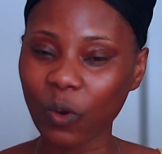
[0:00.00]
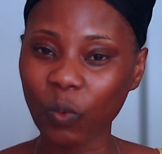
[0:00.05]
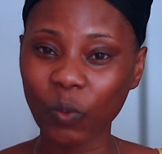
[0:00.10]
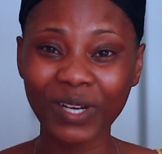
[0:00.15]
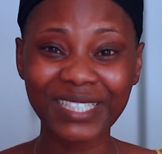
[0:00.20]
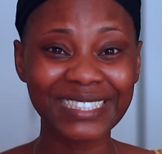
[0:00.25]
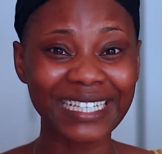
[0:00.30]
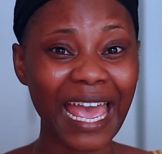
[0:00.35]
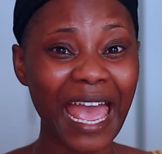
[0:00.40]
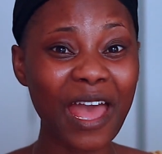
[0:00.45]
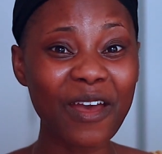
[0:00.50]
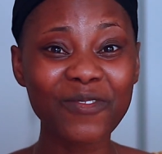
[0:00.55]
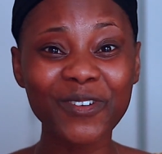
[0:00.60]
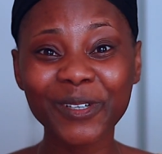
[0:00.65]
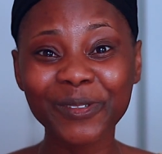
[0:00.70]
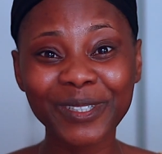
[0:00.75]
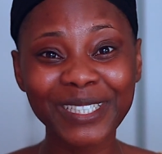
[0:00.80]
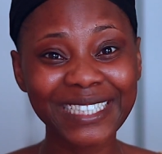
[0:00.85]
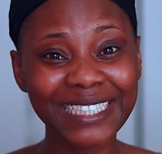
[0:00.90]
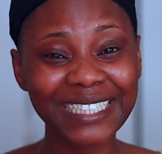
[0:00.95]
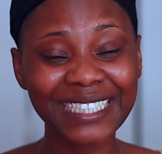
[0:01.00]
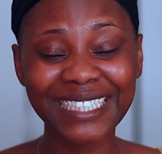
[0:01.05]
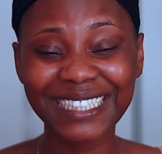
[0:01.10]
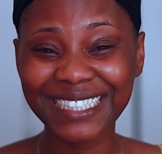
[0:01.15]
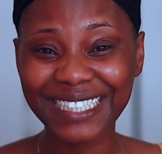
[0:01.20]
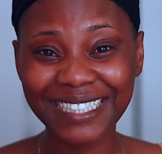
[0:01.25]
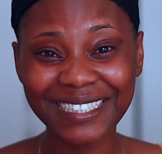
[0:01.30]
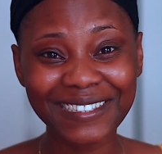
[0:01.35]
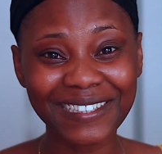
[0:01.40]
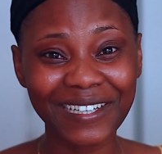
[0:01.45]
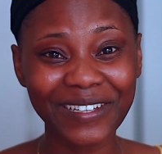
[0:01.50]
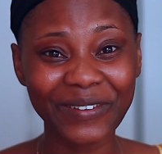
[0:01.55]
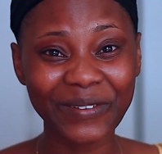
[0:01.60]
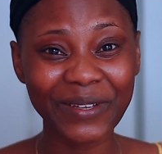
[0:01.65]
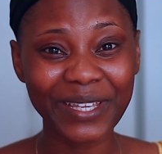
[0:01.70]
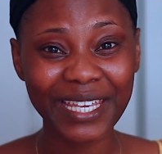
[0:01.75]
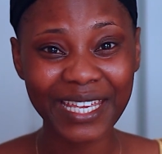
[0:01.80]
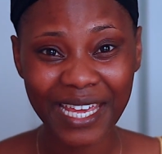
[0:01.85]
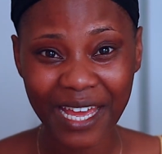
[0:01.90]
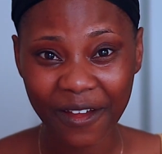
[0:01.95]
Whatever reason it is that
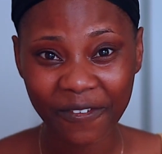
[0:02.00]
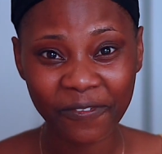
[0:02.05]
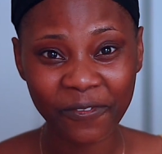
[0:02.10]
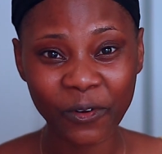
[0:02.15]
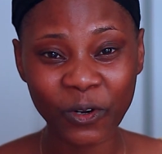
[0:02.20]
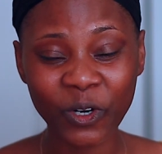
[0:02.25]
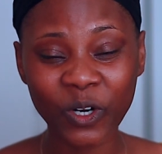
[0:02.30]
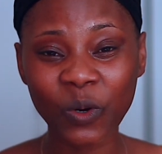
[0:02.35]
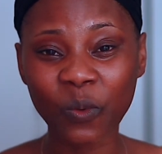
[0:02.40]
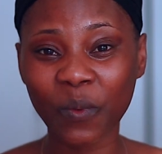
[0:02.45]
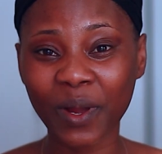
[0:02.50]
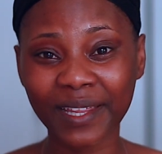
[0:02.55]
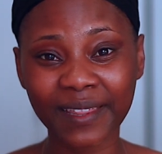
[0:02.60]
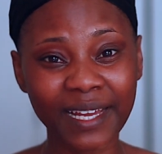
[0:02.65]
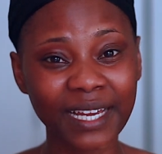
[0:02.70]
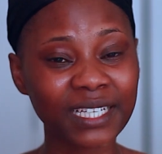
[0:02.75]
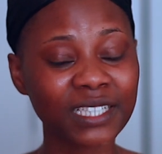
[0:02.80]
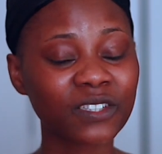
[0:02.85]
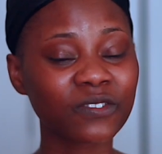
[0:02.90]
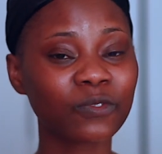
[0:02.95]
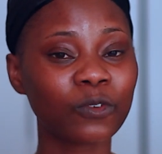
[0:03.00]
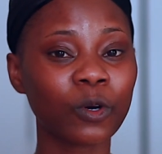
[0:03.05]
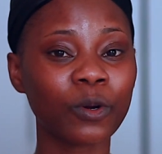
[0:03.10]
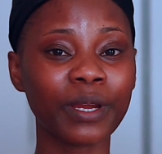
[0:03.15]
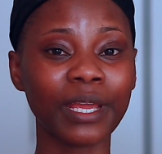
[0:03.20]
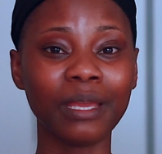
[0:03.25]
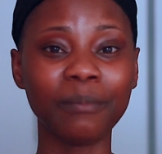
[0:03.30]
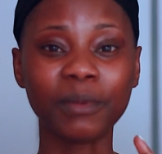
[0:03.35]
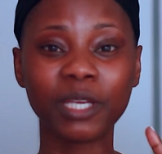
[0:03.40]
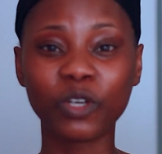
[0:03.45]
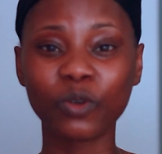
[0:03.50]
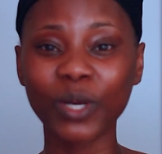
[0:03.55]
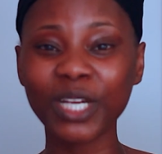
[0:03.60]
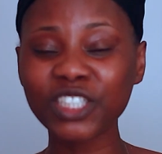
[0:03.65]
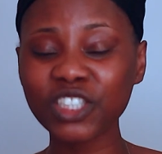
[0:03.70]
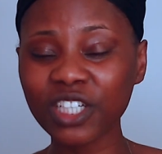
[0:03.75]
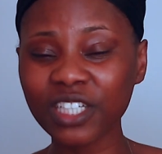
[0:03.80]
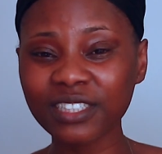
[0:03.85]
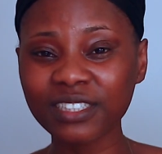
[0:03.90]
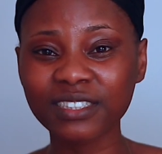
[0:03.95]
you're here for, whether it's for
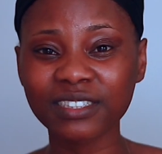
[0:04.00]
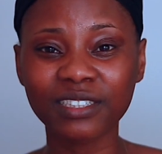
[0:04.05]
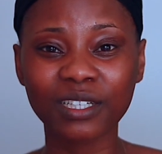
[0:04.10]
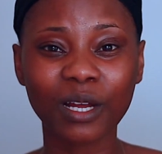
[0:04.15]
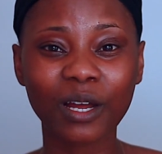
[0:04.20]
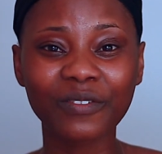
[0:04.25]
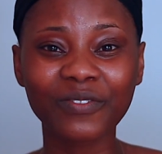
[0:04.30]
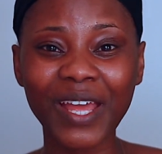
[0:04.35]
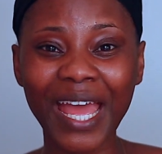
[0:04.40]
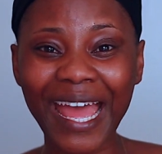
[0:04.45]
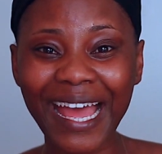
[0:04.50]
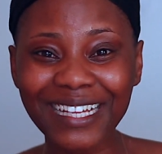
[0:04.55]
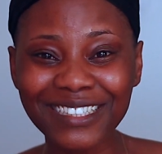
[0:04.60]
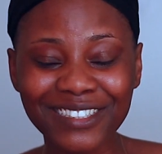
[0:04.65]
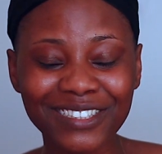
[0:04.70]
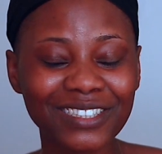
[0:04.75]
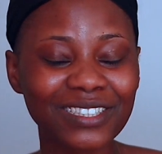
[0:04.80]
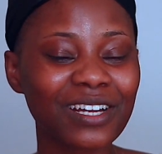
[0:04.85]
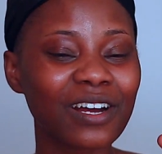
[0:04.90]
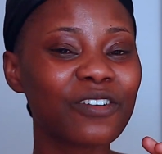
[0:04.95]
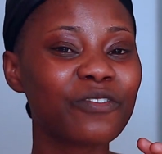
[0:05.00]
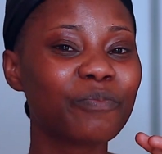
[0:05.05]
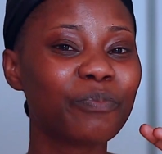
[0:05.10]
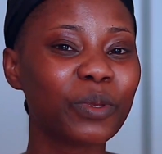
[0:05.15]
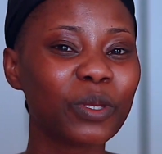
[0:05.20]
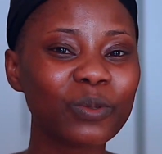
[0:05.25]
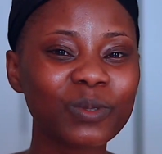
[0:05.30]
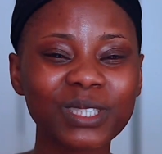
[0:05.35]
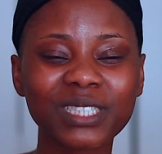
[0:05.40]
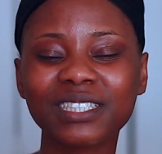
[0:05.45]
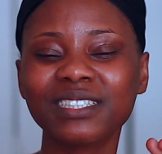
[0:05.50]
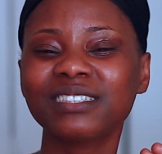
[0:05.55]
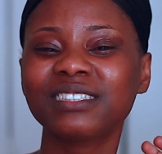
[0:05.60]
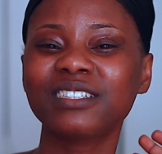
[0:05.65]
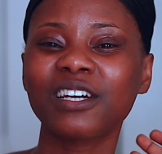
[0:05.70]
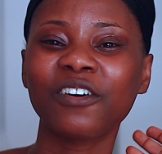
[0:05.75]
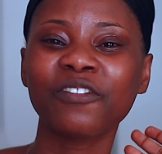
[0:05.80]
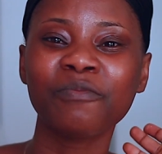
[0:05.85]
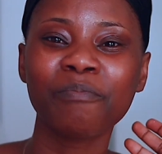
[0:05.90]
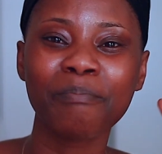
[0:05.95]
immigration stuff, hair stuff, beauty
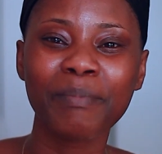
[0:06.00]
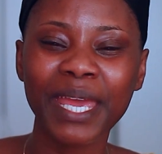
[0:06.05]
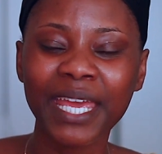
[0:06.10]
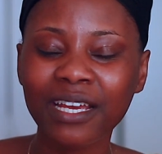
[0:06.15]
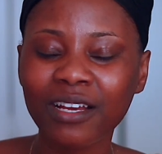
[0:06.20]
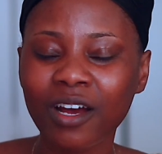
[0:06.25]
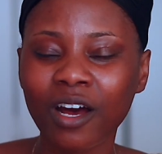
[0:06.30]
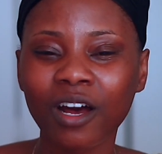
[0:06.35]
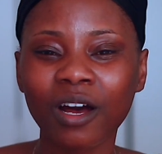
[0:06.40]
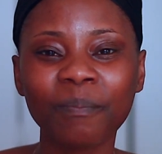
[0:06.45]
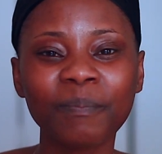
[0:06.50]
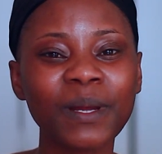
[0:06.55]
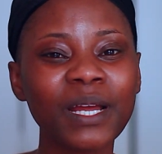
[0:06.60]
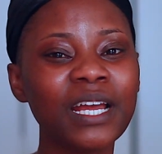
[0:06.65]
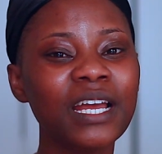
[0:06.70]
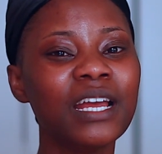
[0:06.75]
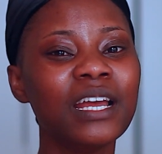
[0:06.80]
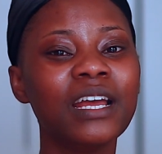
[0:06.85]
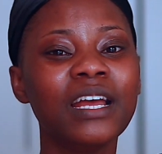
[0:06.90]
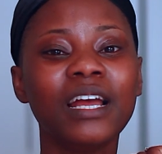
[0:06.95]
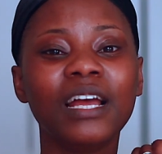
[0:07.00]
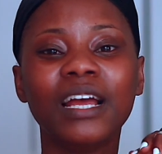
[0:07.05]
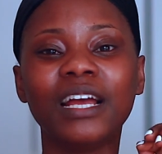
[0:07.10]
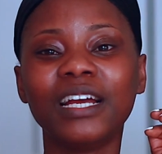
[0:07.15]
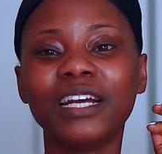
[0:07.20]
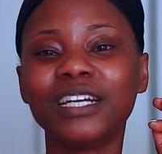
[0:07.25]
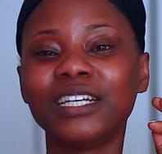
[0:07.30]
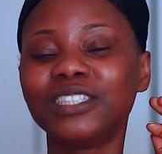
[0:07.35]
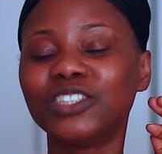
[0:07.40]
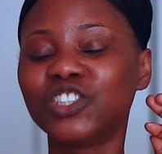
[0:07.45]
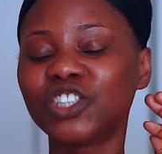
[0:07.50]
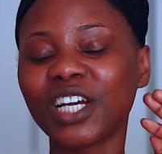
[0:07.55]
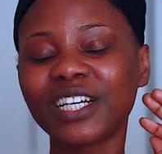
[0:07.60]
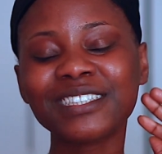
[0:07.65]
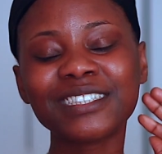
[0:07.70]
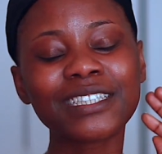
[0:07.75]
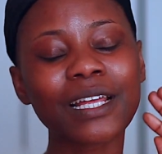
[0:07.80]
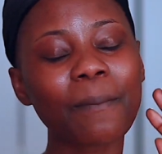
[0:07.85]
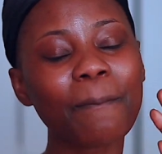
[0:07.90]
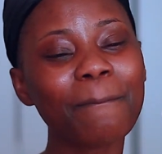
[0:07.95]
stuff, makeup,
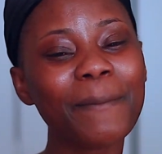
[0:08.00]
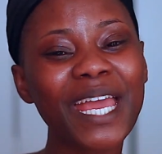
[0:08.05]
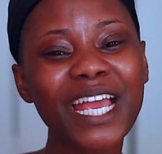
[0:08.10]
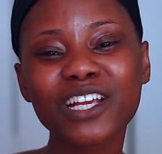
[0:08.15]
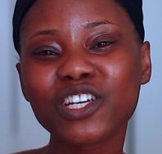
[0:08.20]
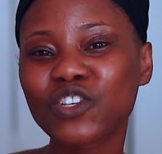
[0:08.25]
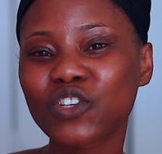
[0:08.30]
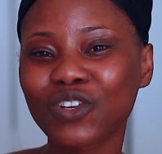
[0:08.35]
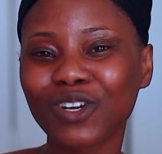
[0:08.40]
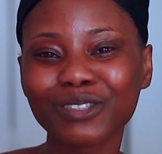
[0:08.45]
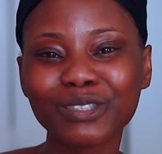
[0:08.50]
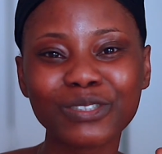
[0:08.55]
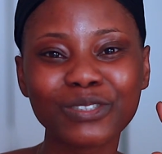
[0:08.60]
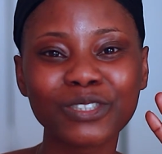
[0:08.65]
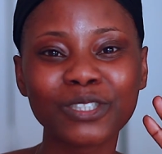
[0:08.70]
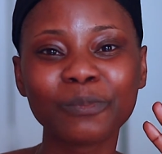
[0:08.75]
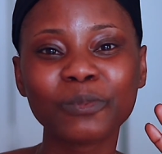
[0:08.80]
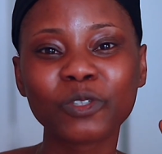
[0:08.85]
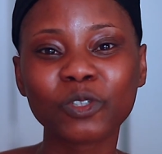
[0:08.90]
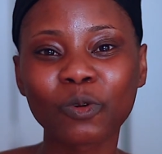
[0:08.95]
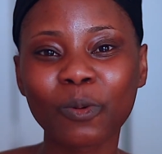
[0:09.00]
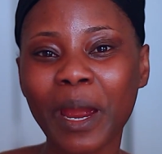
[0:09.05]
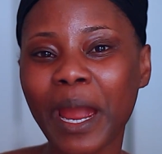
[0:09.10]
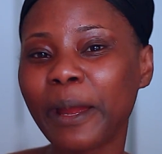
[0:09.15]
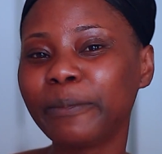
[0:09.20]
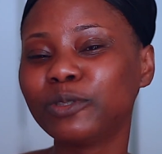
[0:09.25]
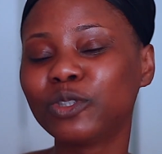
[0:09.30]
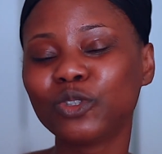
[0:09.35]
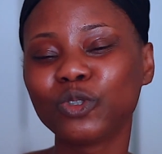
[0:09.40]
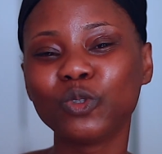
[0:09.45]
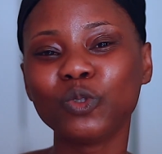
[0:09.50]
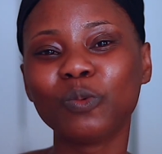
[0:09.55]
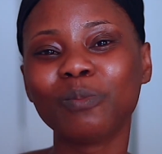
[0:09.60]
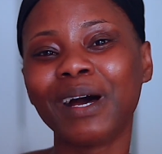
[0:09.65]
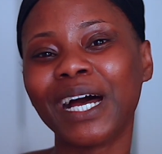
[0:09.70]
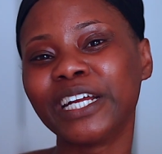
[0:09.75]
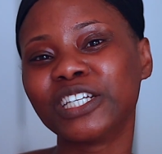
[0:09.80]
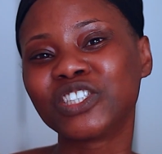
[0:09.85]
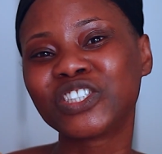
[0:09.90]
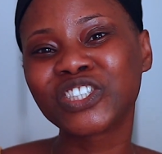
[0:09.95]
just make sure to subscribe to
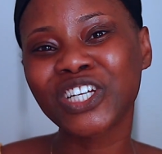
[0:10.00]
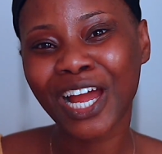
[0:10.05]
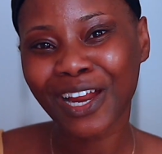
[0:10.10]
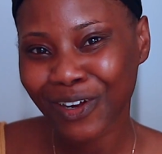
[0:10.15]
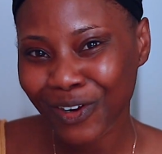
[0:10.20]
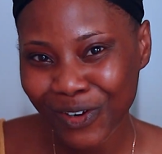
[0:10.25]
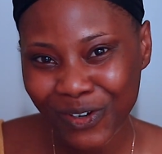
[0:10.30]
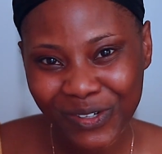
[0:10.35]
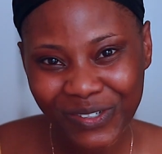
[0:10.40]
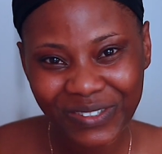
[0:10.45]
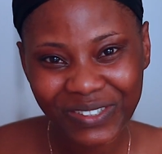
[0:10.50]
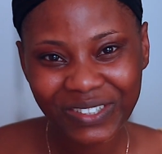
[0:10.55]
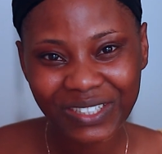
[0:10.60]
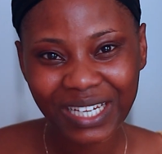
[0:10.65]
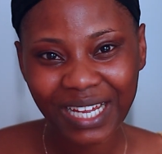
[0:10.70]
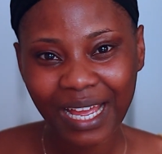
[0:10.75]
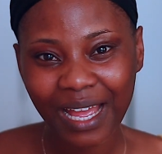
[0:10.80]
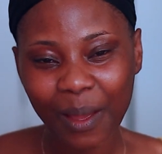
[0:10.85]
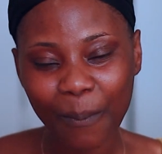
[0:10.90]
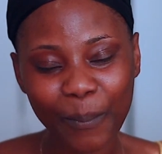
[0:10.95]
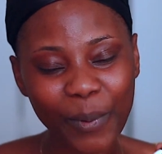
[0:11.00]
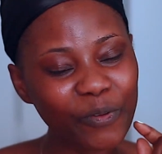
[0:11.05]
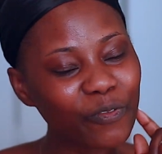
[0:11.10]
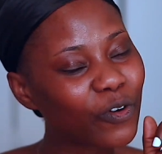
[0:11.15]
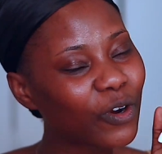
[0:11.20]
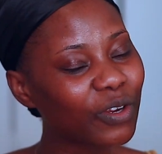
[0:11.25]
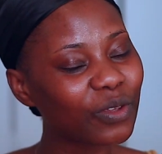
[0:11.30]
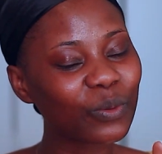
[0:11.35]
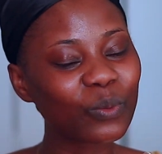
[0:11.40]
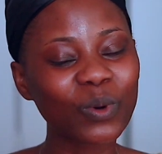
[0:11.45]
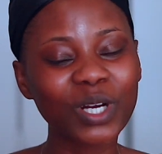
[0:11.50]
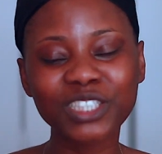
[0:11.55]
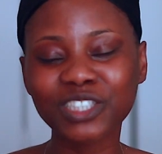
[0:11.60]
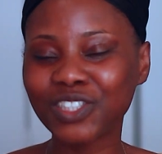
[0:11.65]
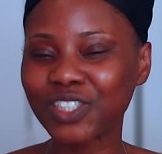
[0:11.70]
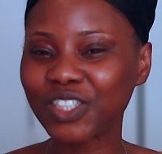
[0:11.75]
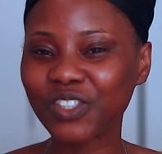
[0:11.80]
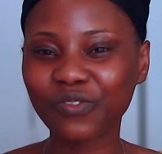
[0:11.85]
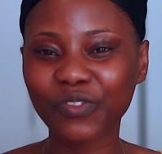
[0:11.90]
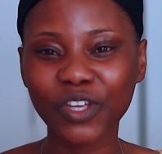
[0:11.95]
my channel before you watch
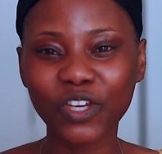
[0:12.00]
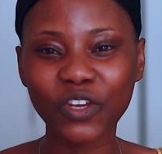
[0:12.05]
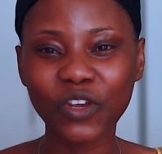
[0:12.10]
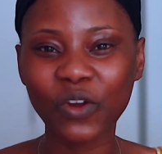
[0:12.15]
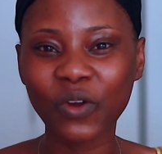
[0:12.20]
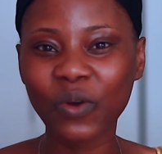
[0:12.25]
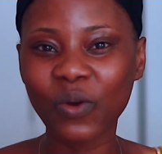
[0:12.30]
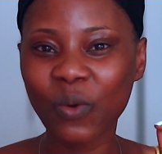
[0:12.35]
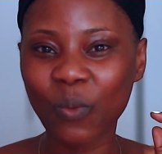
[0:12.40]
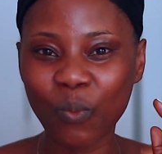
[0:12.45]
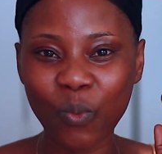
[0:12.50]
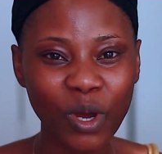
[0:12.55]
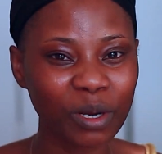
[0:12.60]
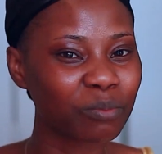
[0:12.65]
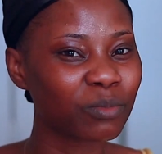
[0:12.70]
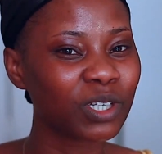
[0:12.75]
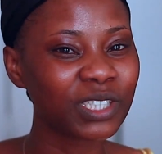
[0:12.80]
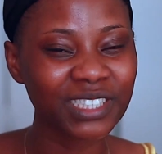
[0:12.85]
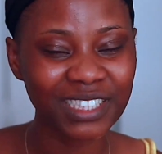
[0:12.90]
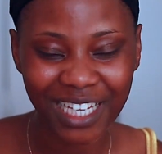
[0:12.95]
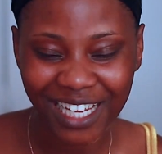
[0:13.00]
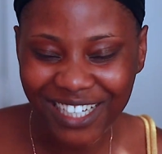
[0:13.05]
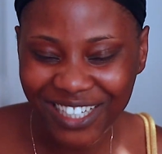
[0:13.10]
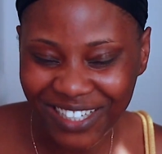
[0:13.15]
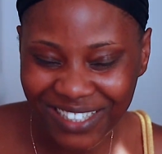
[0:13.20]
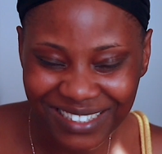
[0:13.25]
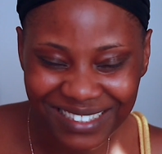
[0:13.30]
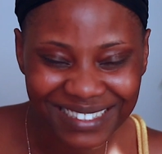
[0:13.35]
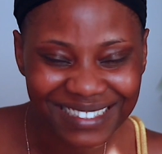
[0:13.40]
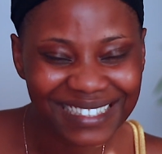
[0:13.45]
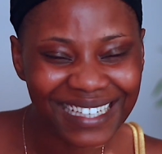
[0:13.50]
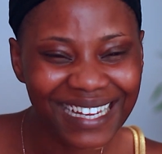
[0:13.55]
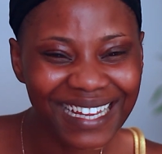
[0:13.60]
this video one more second.